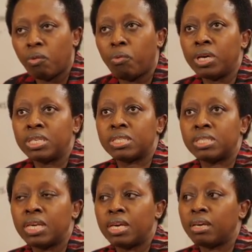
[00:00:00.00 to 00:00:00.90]
We're
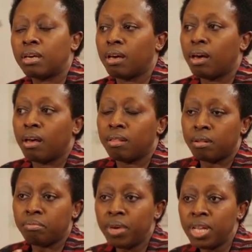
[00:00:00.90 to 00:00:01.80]
seeing
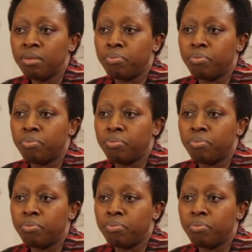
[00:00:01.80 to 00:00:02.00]
that many